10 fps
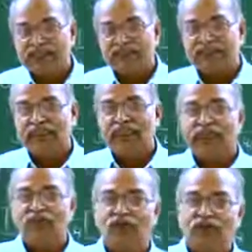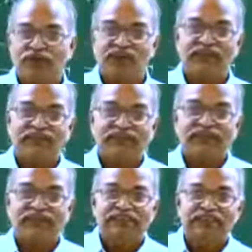They are not
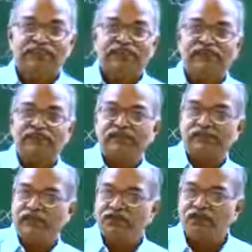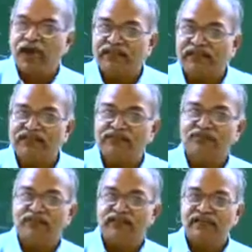equivalent
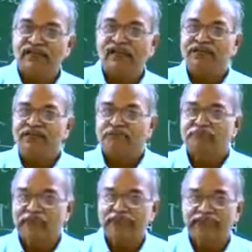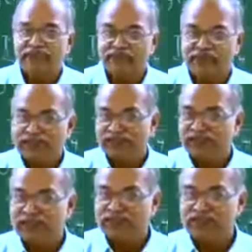to their mirror image
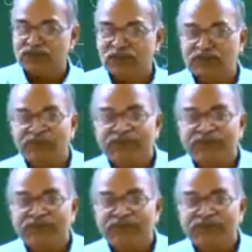and so on.